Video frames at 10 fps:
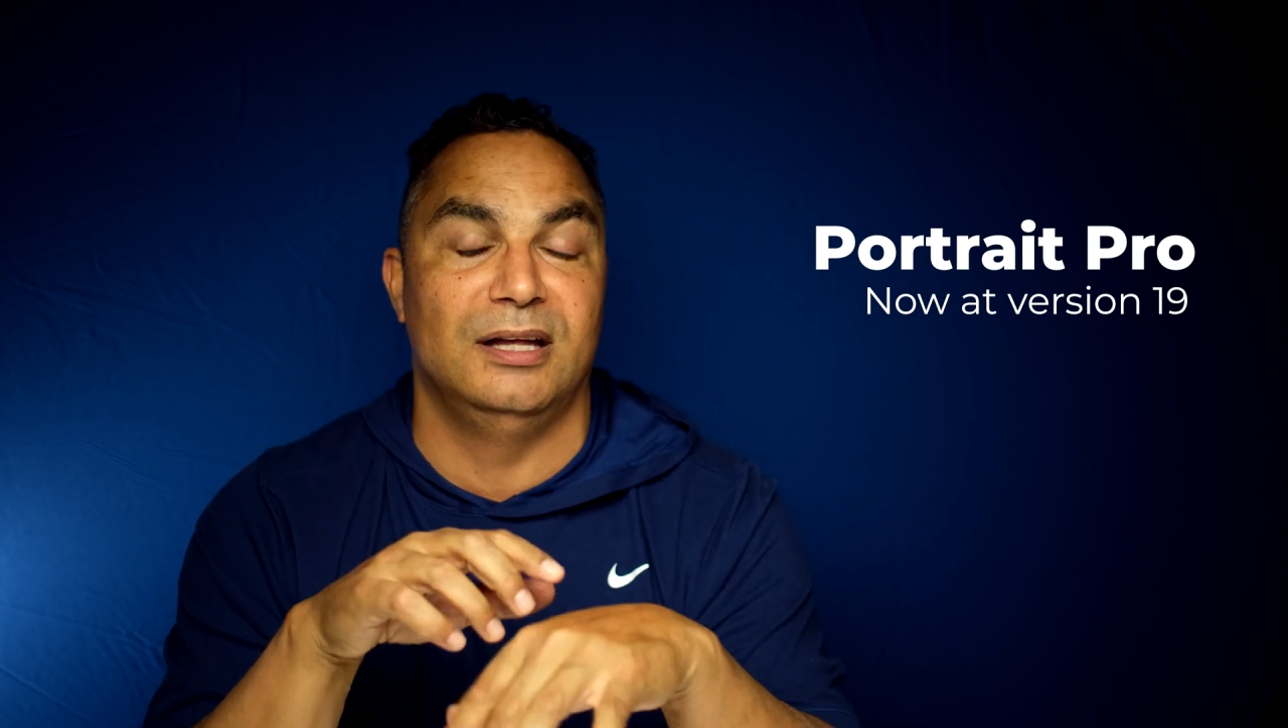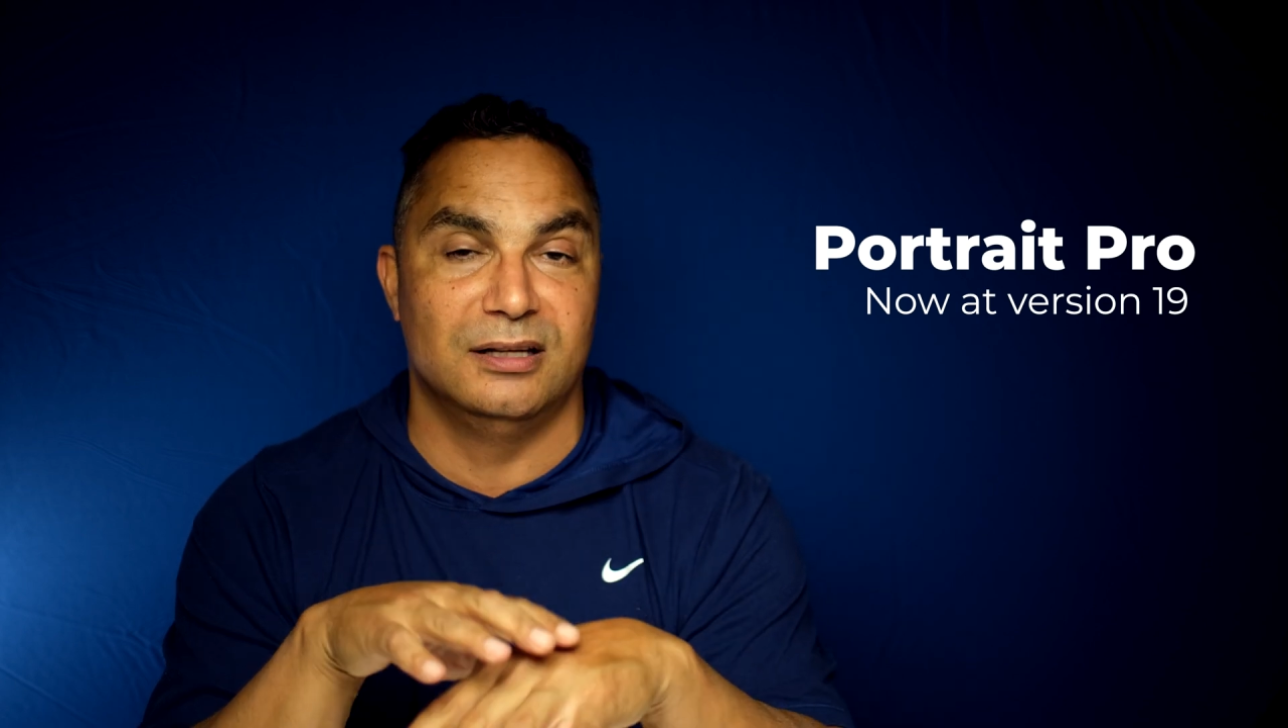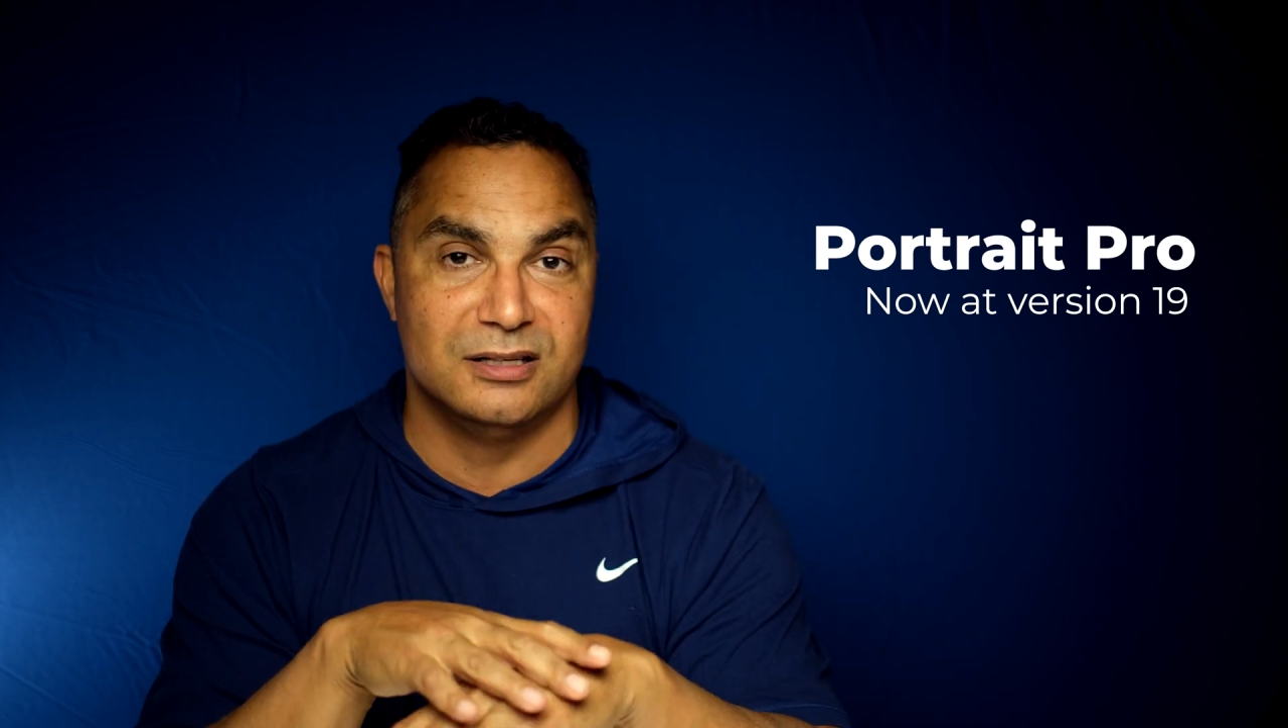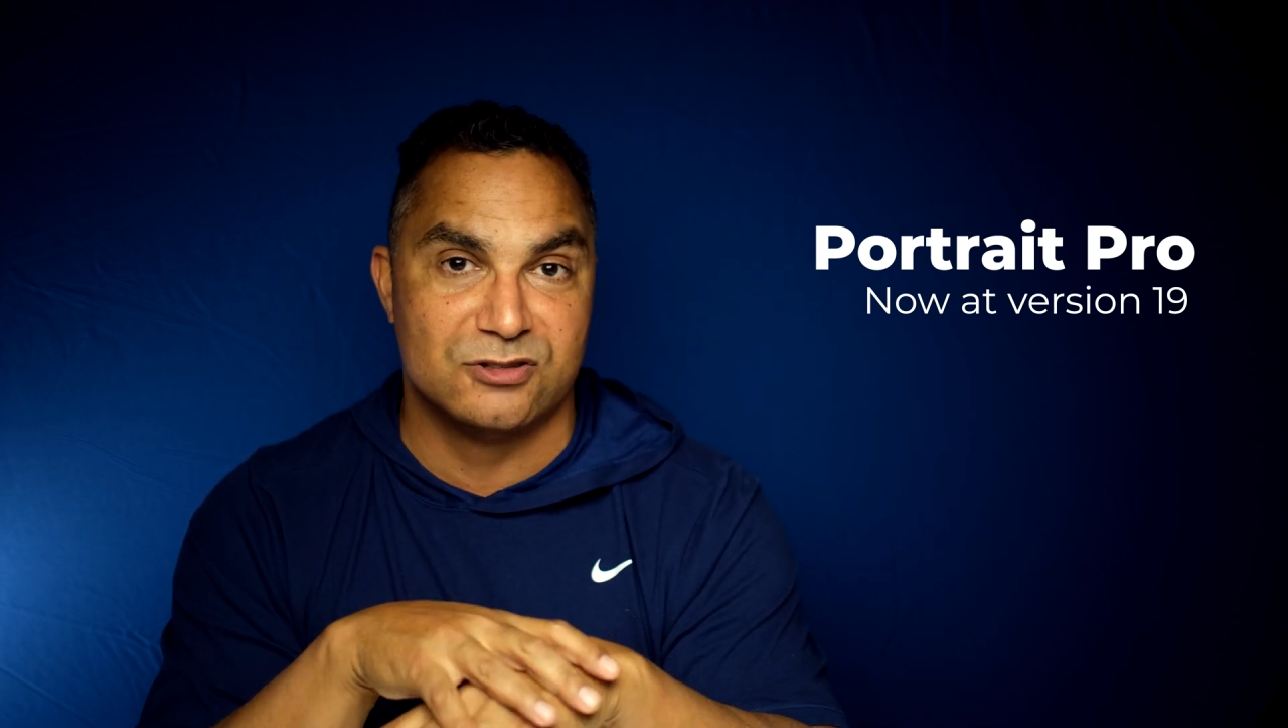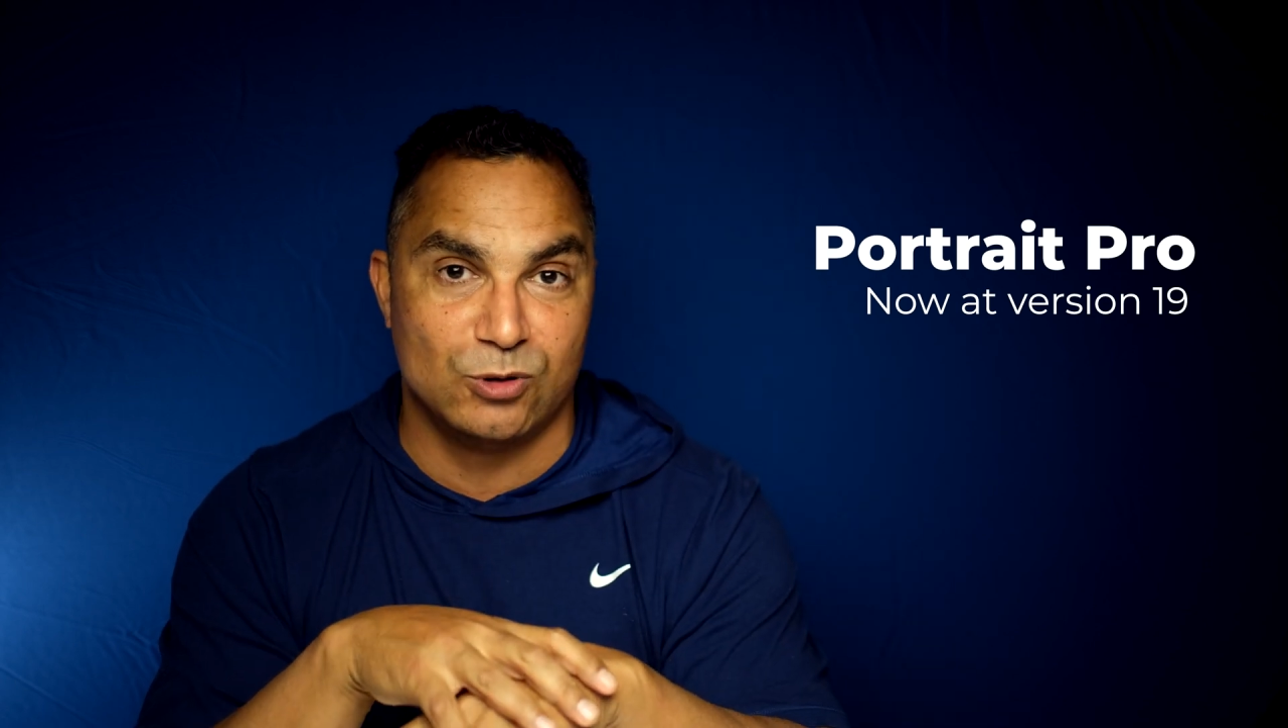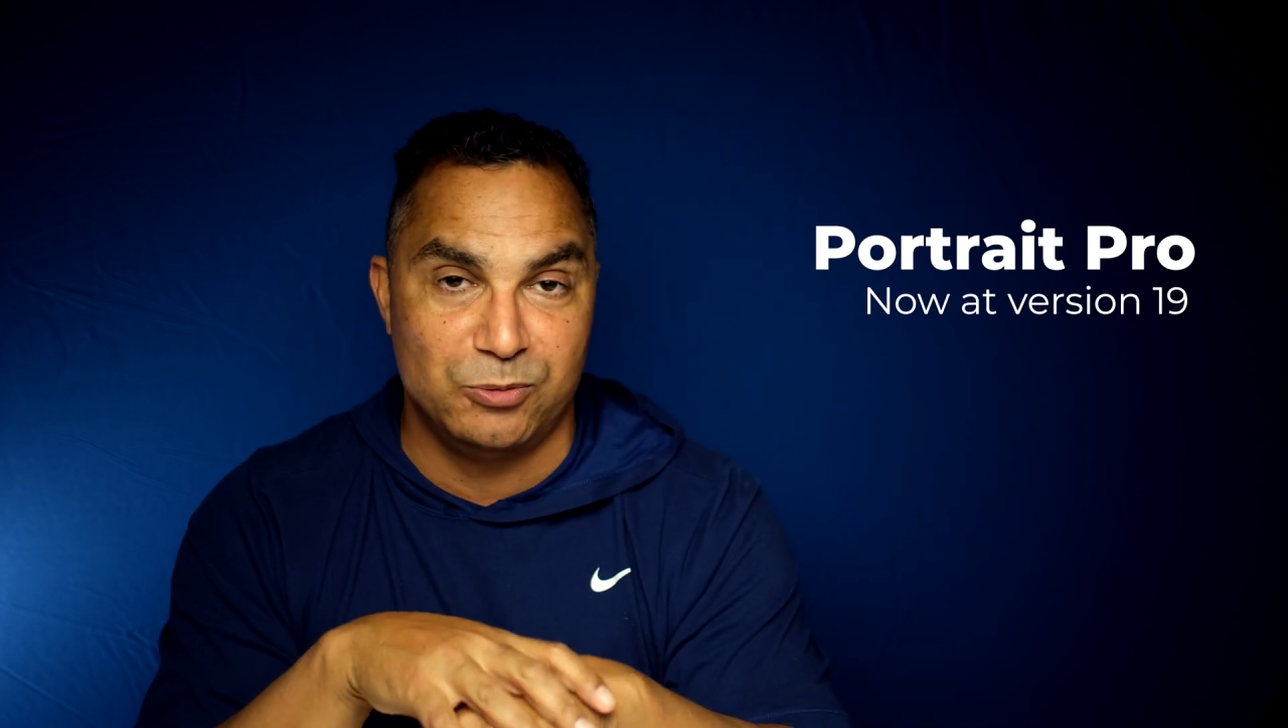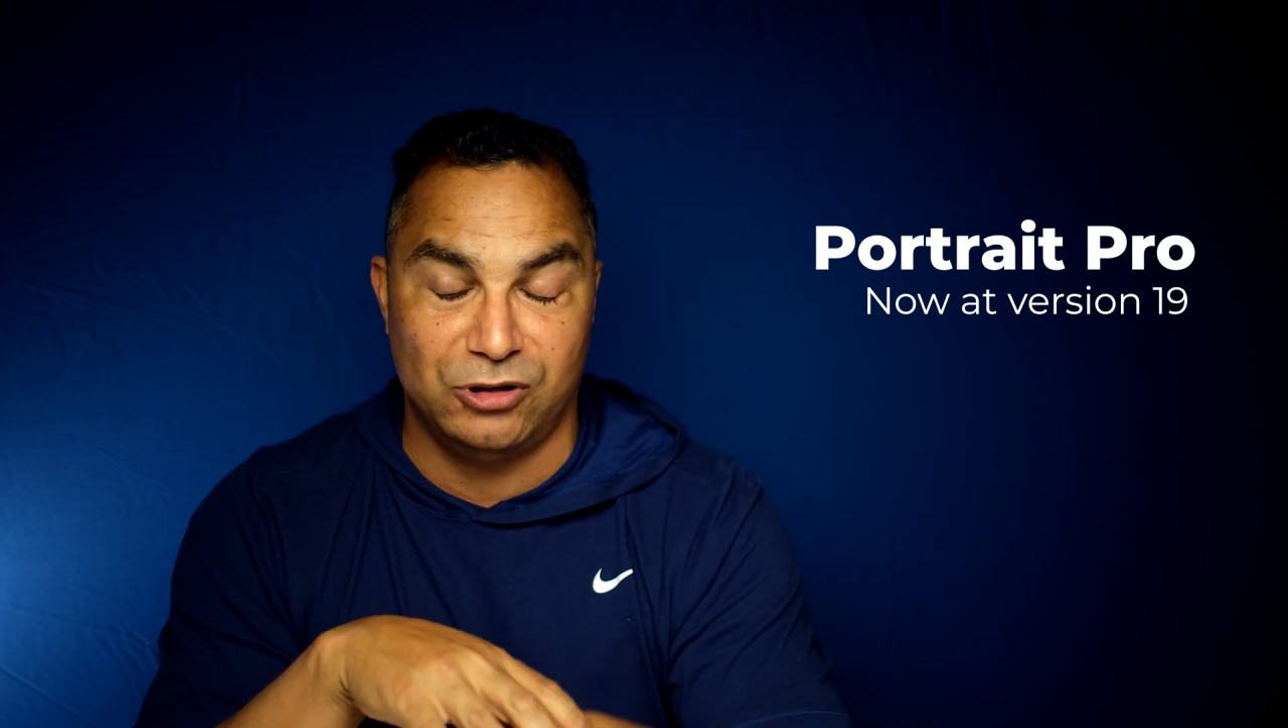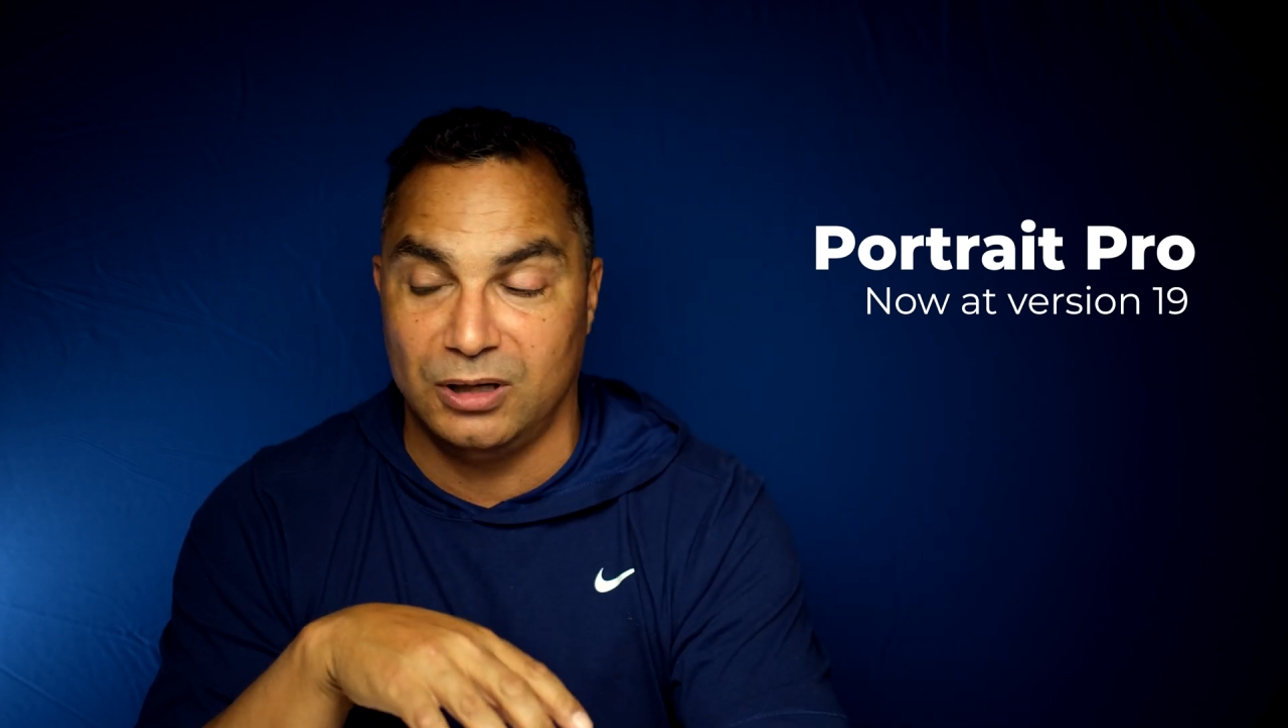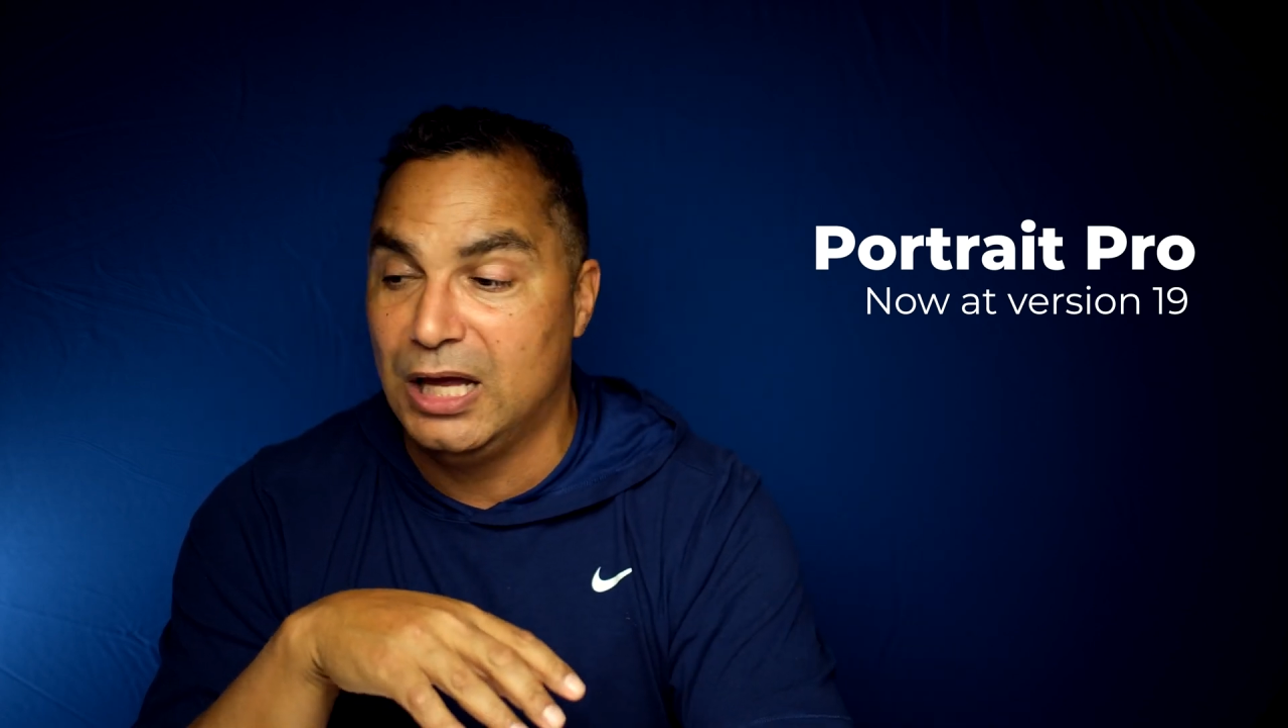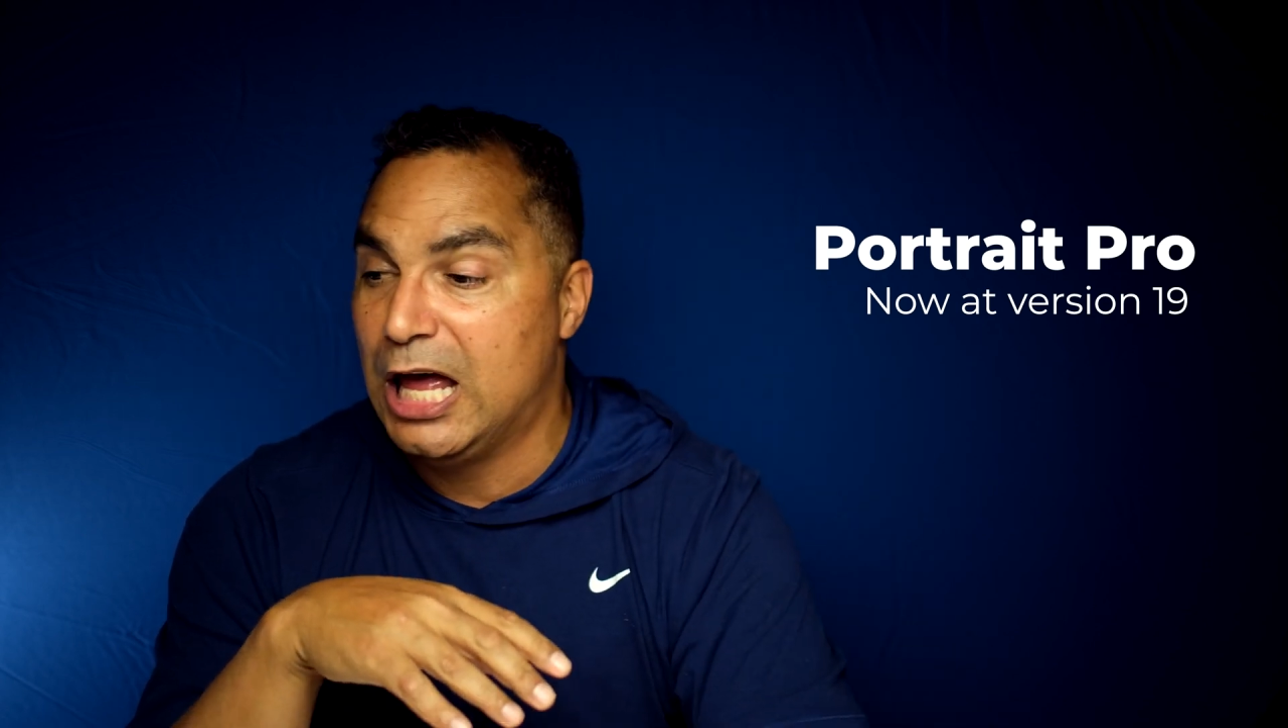in the
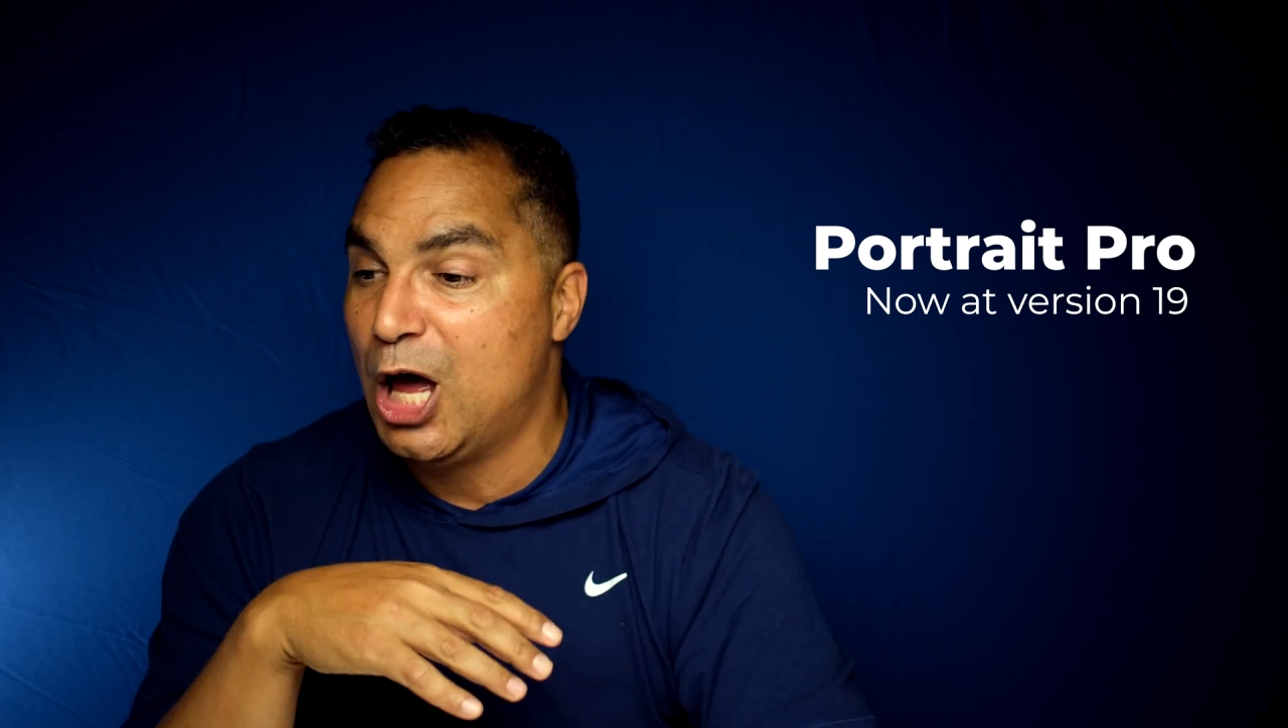description.